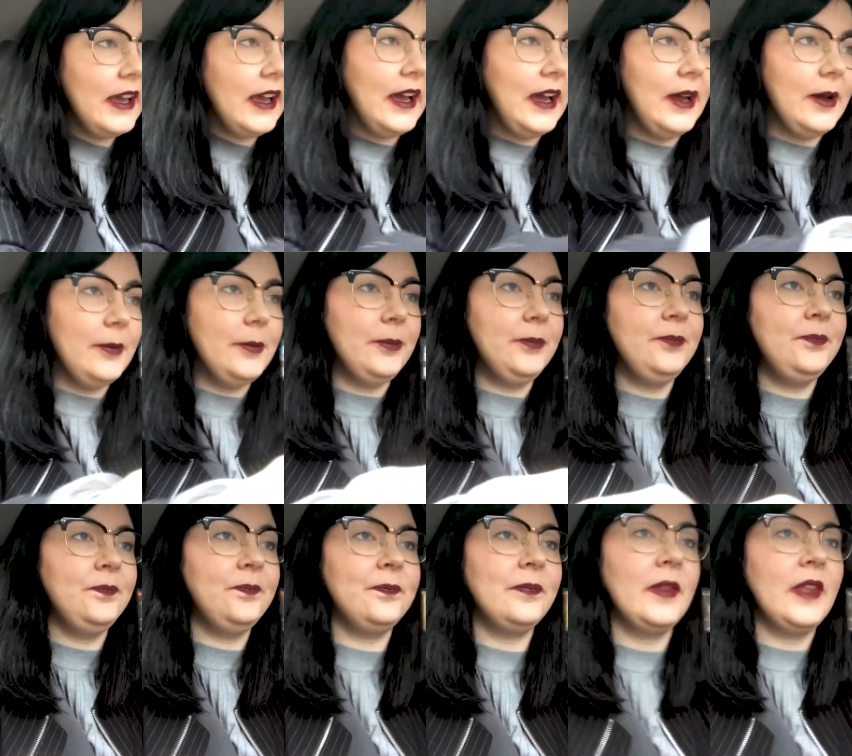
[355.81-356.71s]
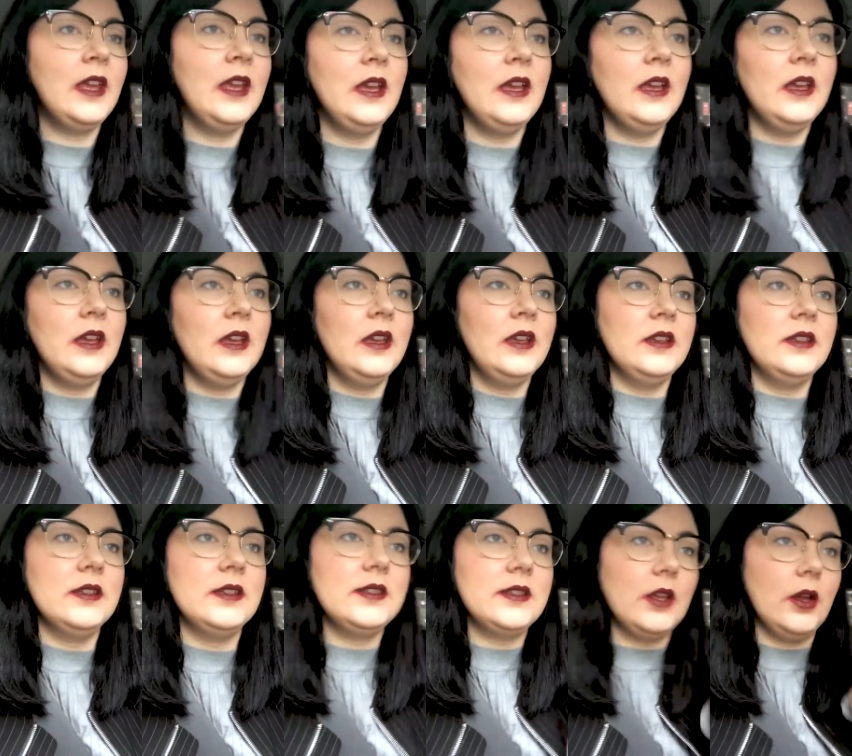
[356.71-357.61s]
Um,
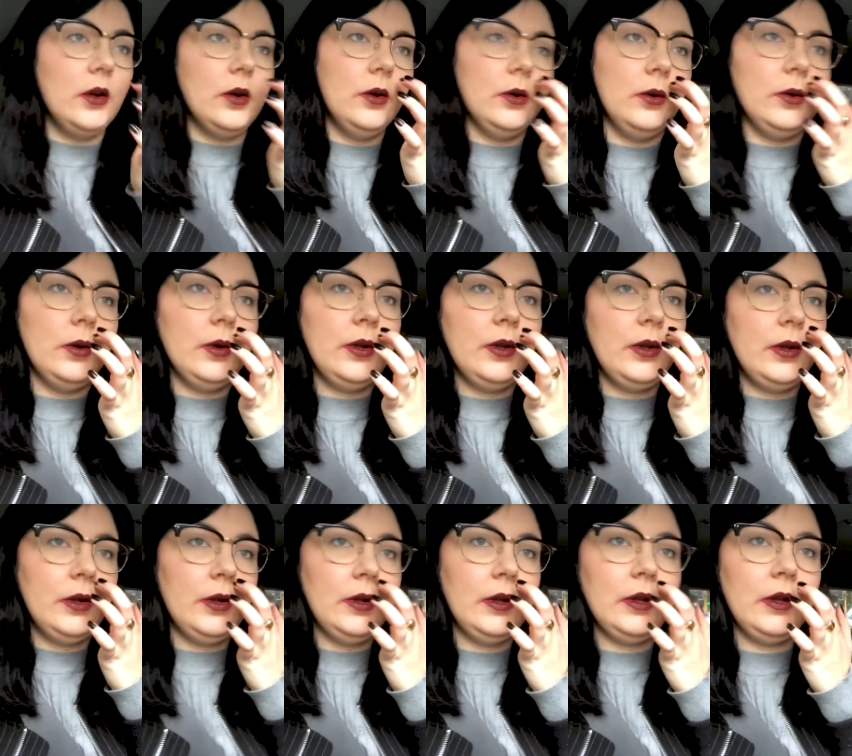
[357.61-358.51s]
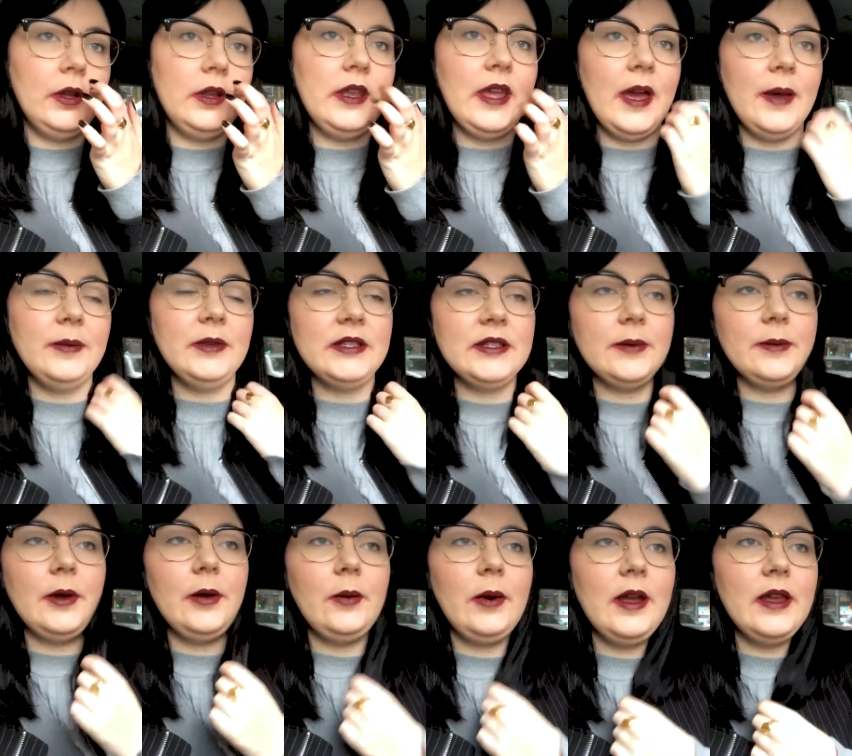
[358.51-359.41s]
so, yeah, I'm just
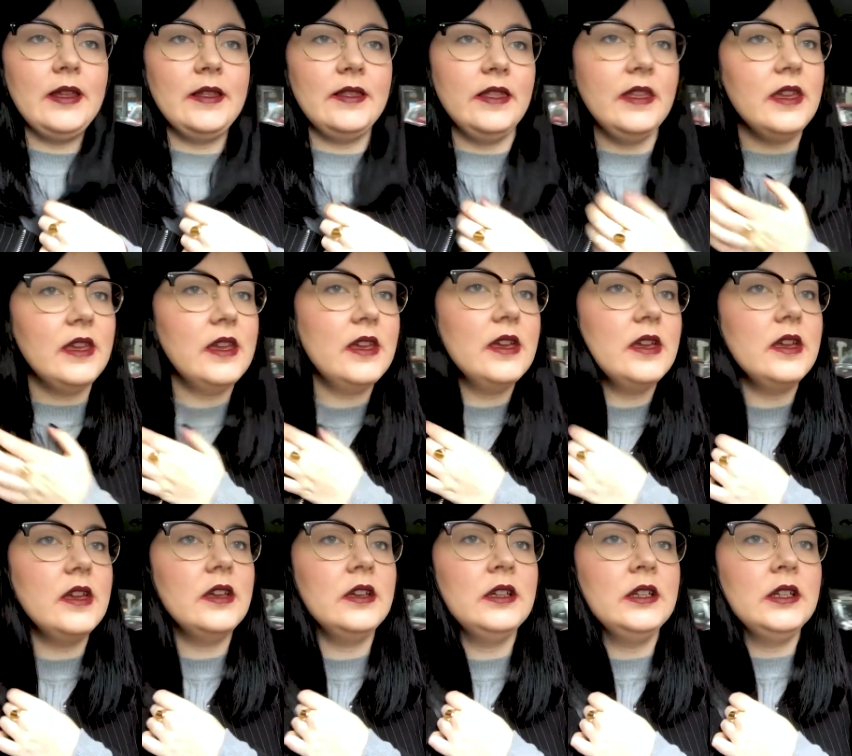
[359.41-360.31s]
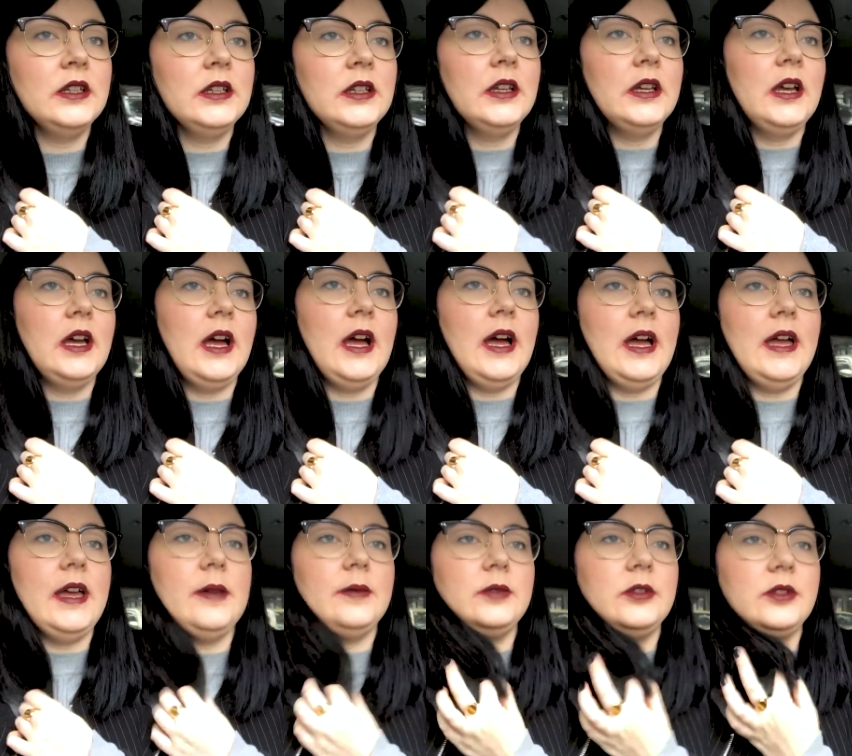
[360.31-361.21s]
on my way there.
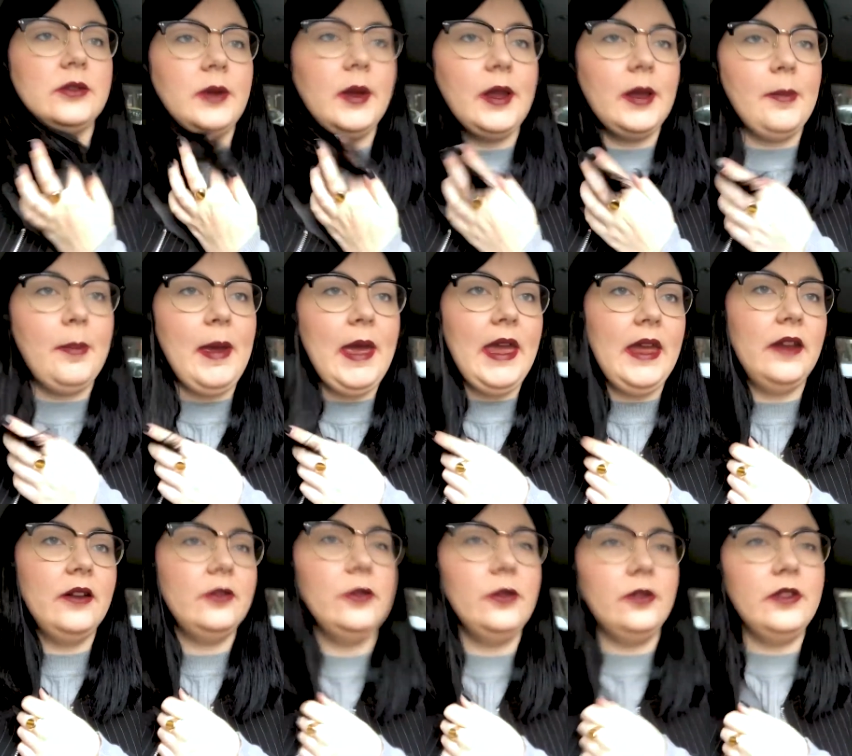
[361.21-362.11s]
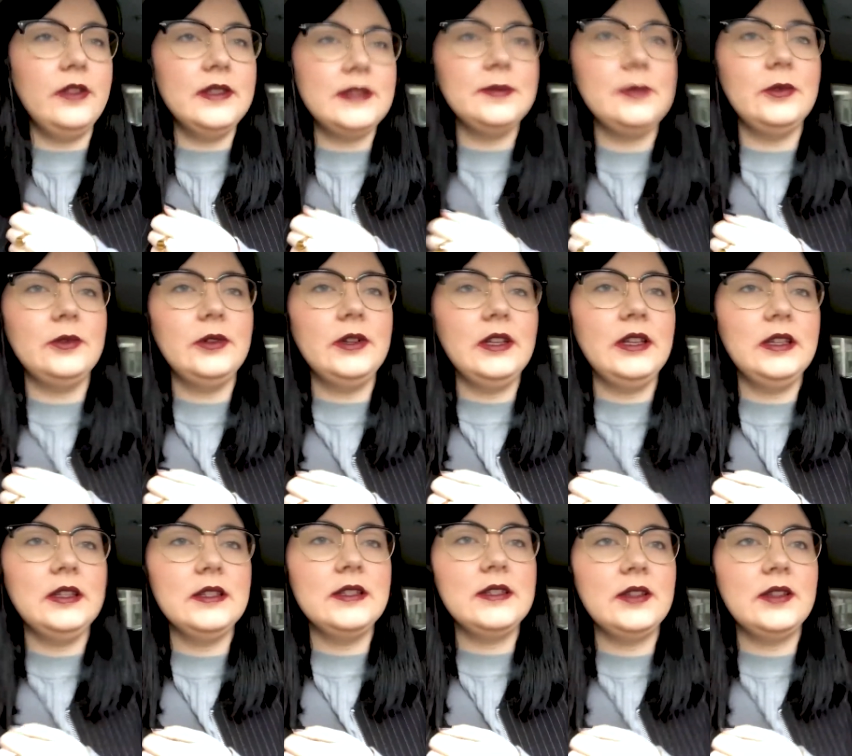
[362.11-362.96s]
I'm doing a panel this morning.